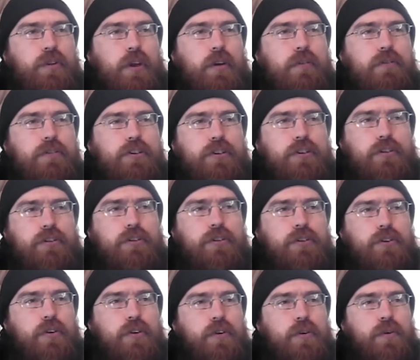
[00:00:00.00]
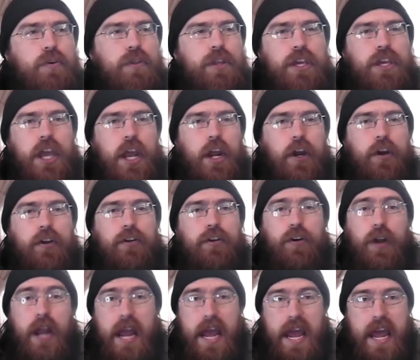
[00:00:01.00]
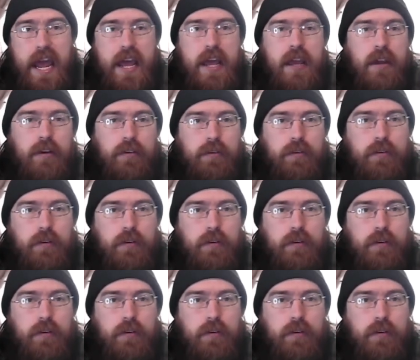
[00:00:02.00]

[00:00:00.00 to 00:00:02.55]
closure to the character A.